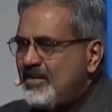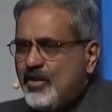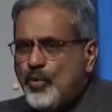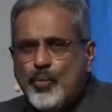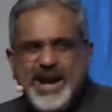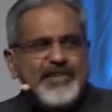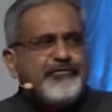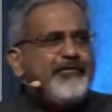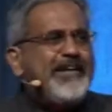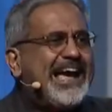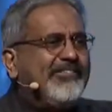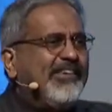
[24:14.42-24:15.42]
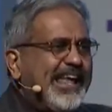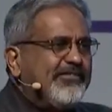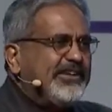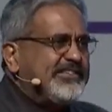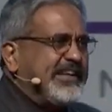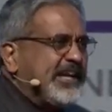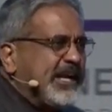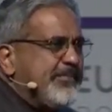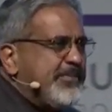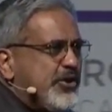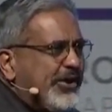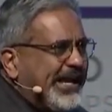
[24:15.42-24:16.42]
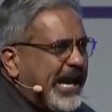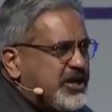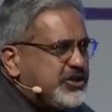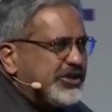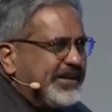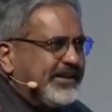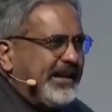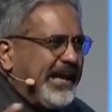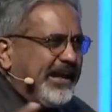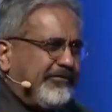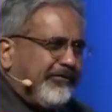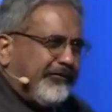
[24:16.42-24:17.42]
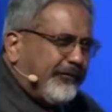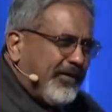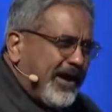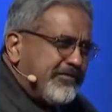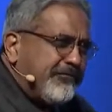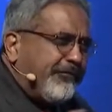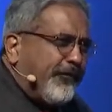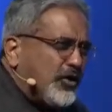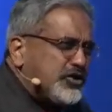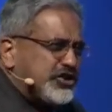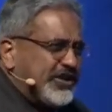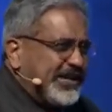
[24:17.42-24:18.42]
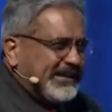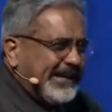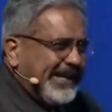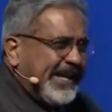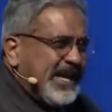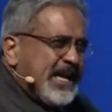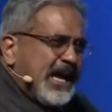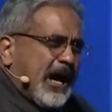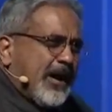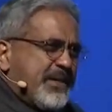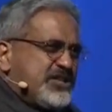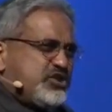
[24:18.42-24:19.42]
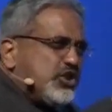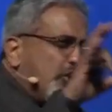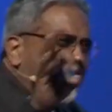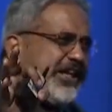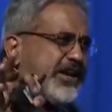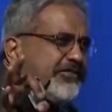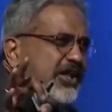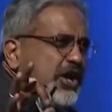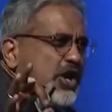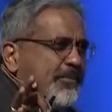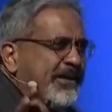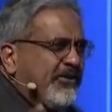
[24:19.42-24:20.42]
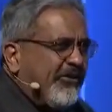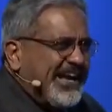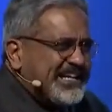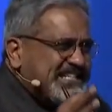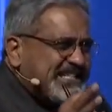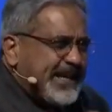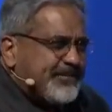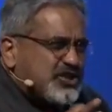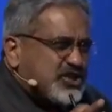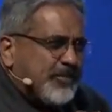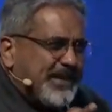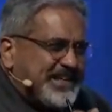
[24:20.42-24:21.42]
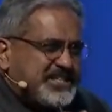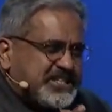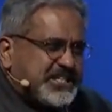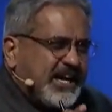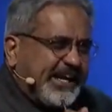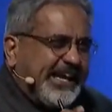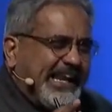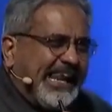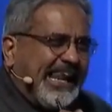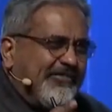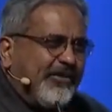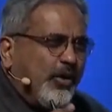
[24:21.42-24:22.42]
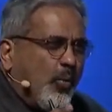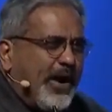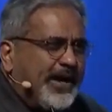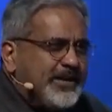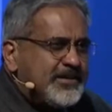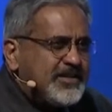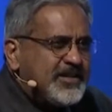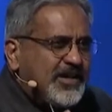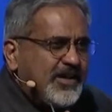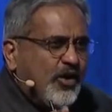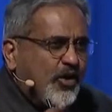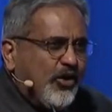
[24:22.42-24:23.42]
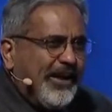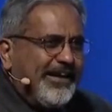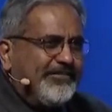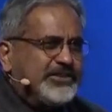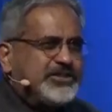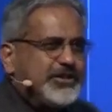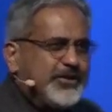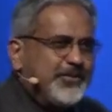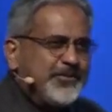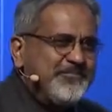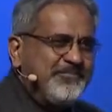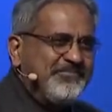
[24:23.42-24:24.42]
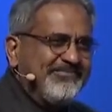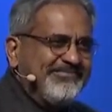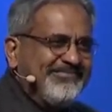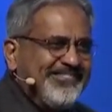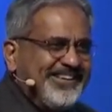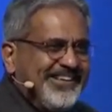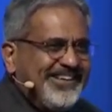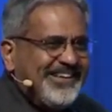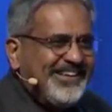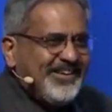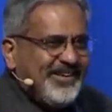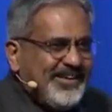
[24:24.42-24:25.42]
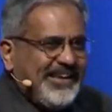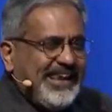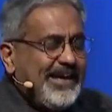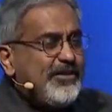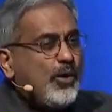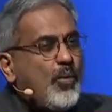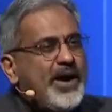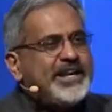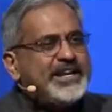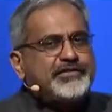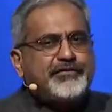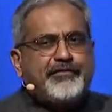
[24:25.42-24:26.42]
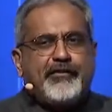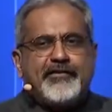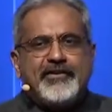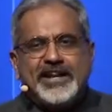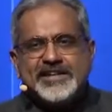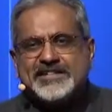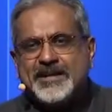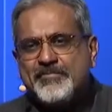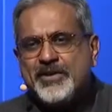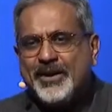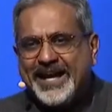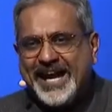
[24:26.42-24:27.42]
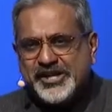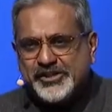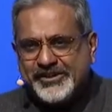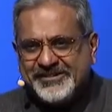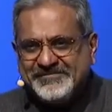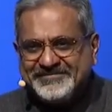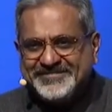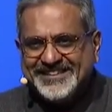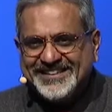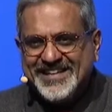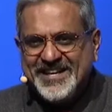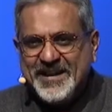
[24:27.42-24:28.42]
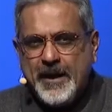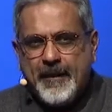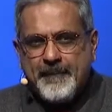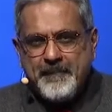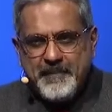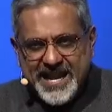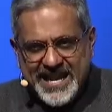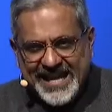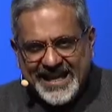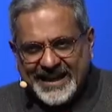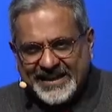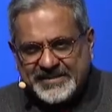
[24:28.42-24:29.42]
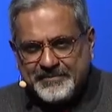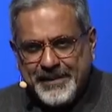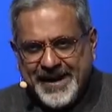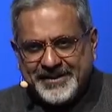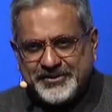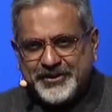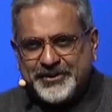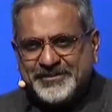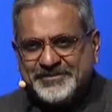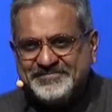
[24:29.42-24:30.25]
We have 5 levels in communication, and unfortunately, a majority of the human race seems to be stuck in level 1 or level 2. Level 1 is frivolous communication, meaningless banter.